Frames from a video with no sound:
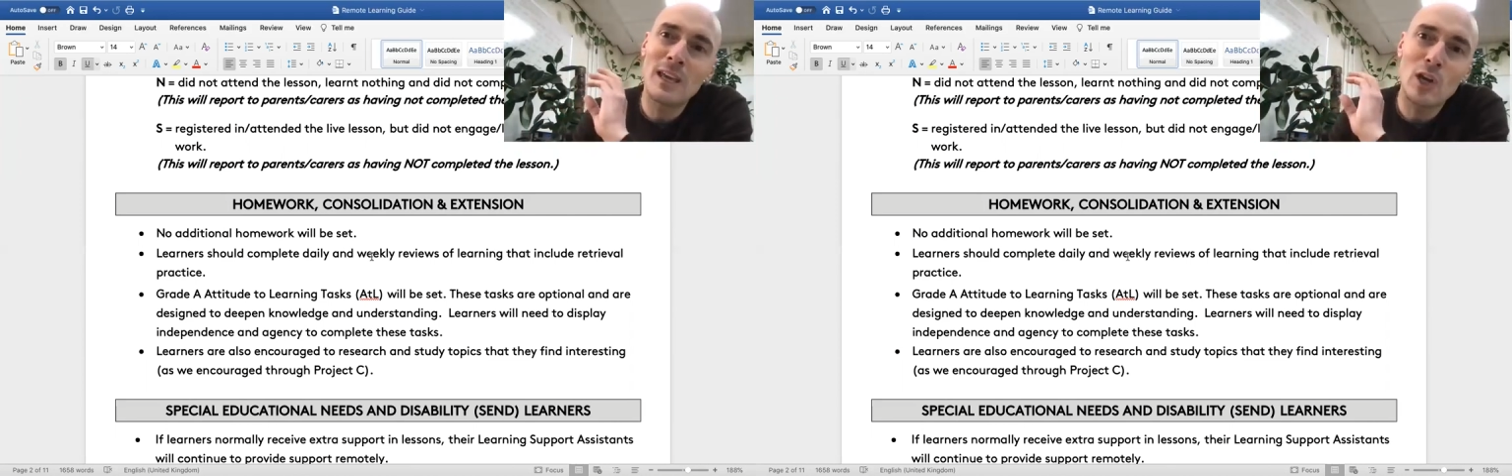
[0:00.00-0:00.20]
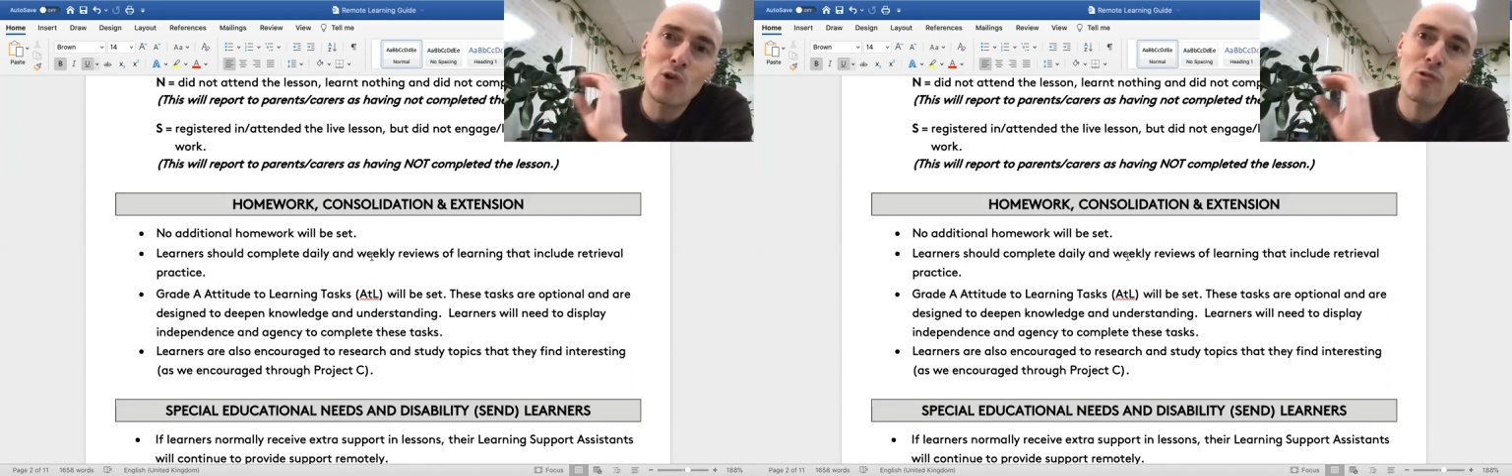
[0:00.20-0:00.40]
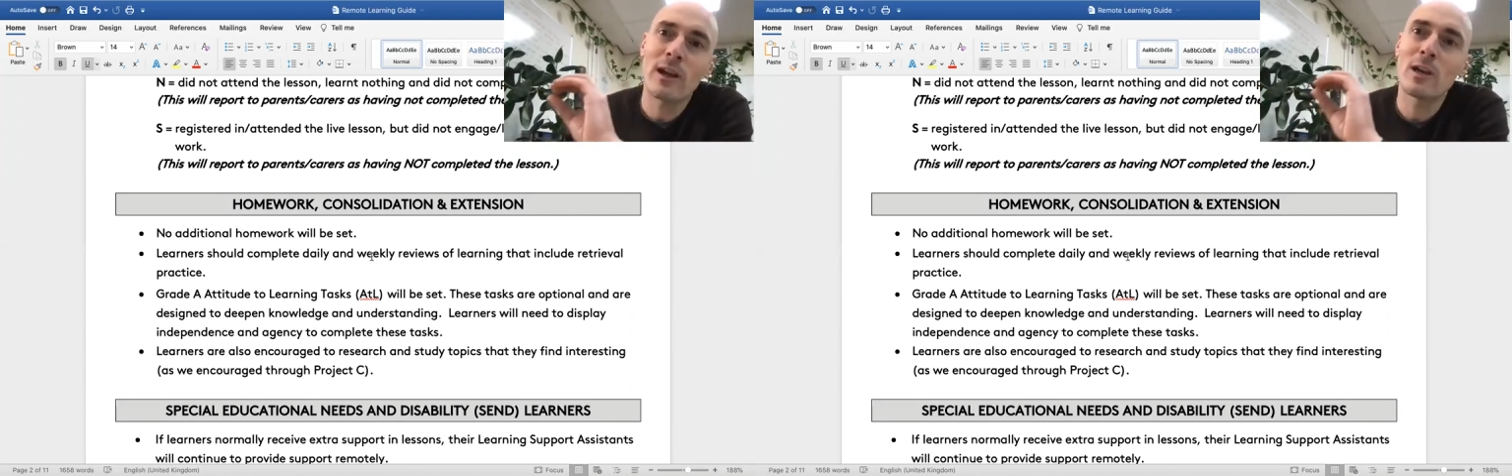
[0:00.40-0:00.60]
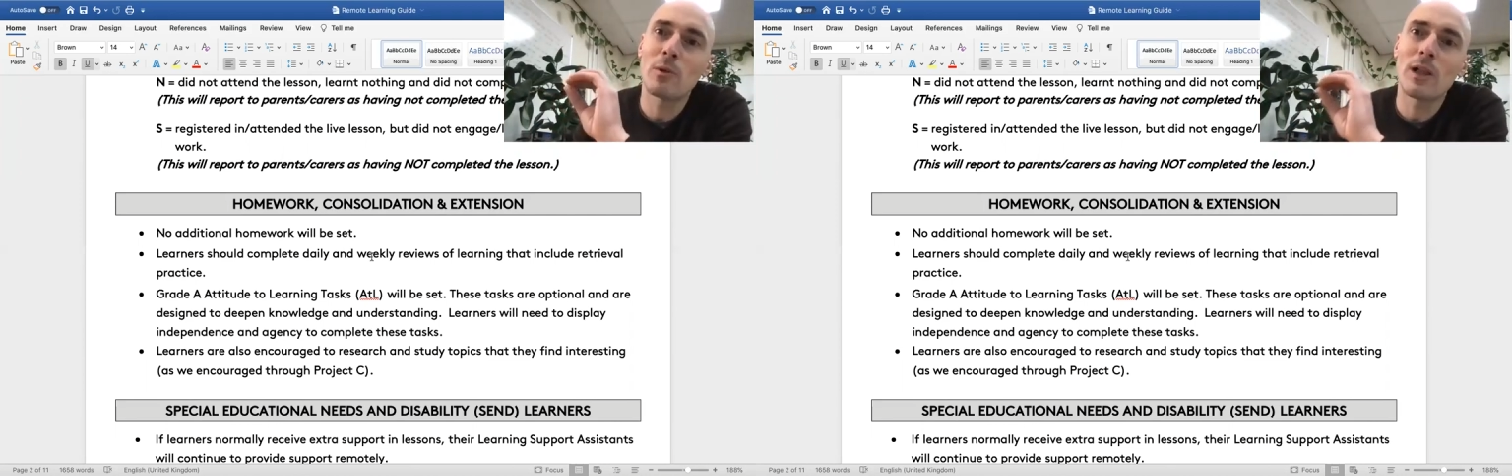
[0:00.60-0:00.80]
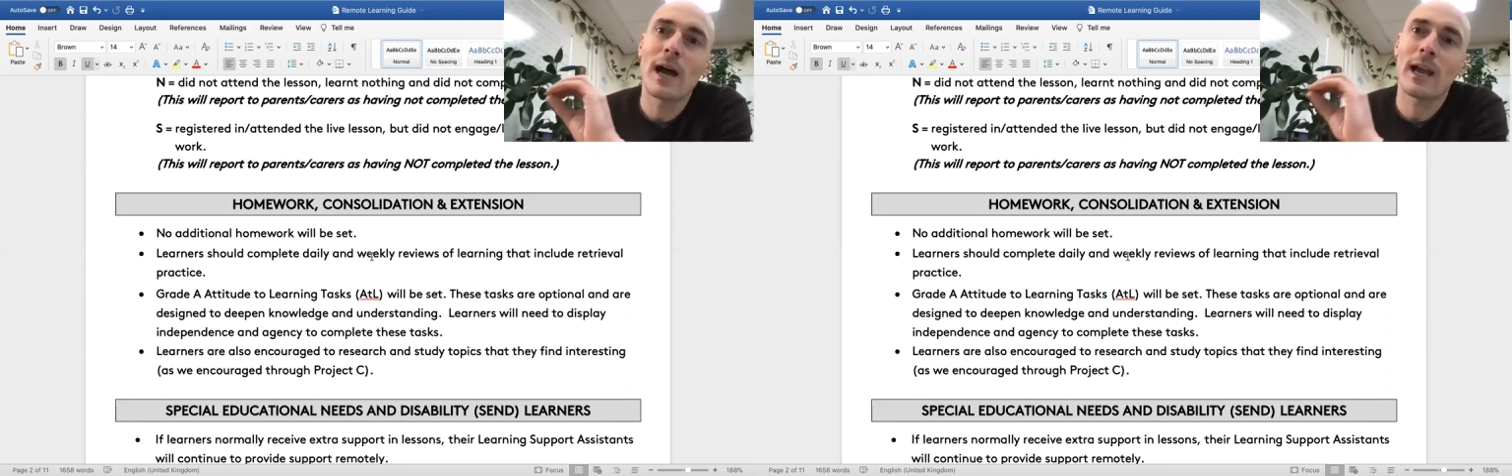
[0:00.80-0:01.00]

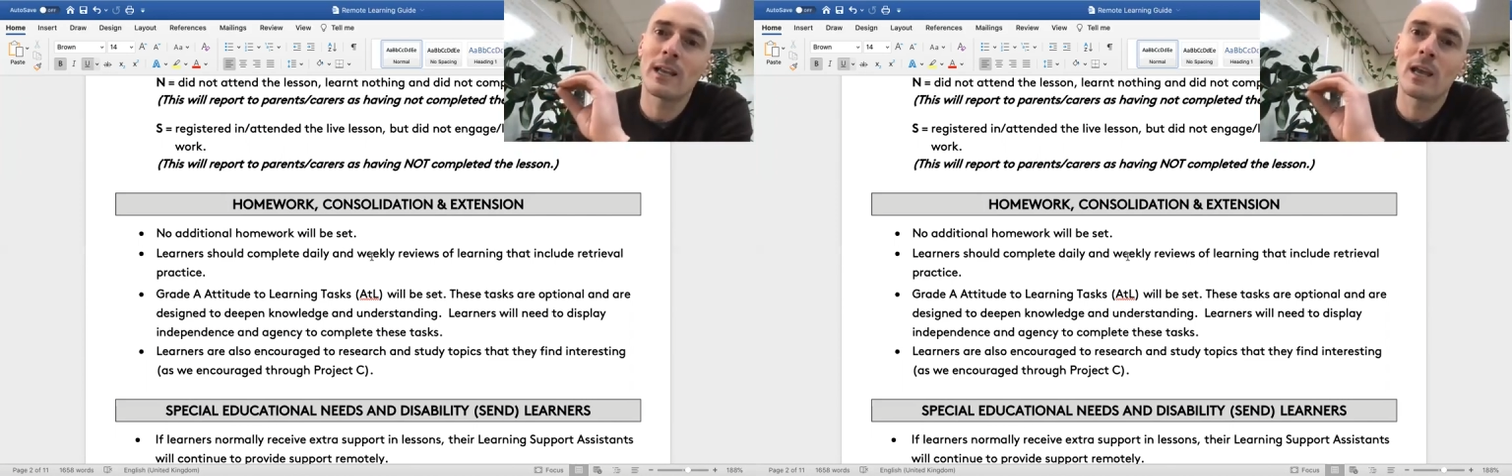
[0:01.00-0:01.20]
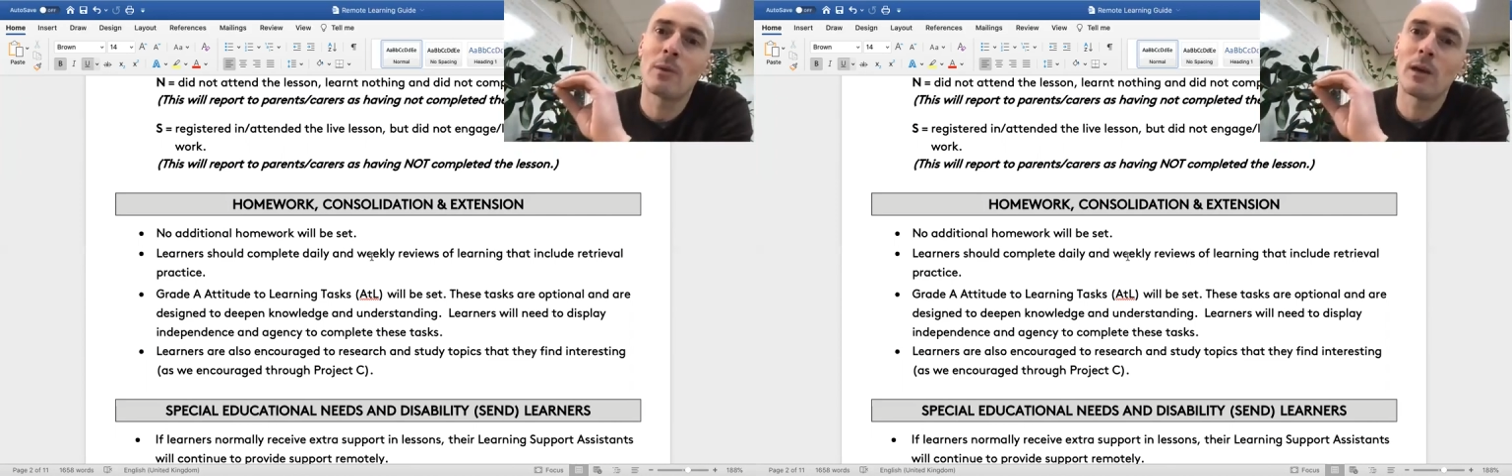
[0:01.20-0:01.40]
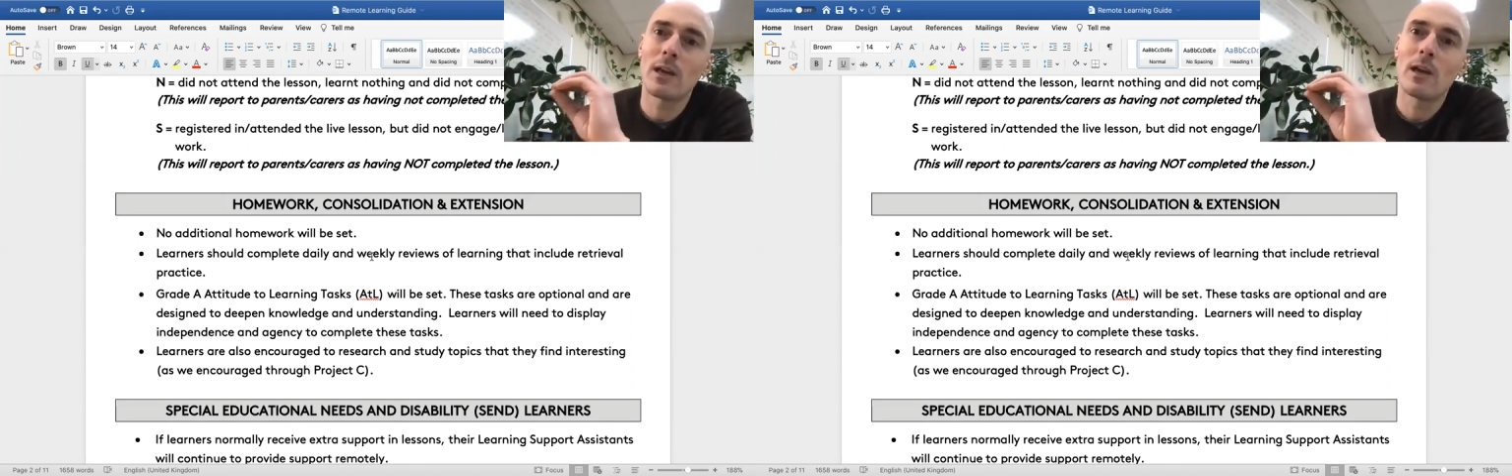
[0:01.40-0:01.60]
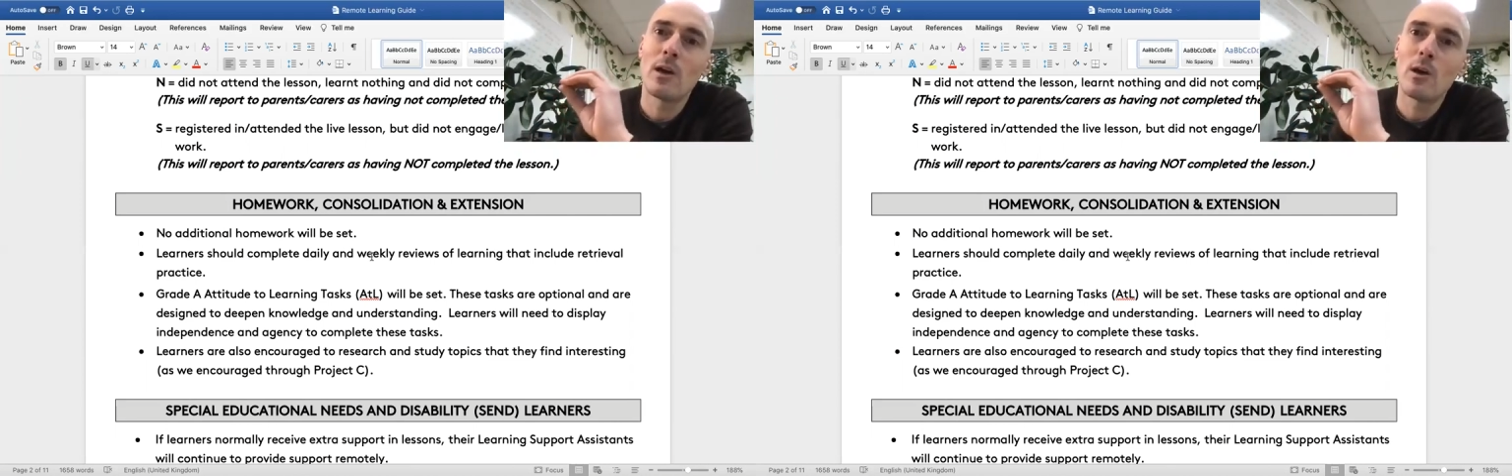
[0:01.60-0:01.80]
incredible academic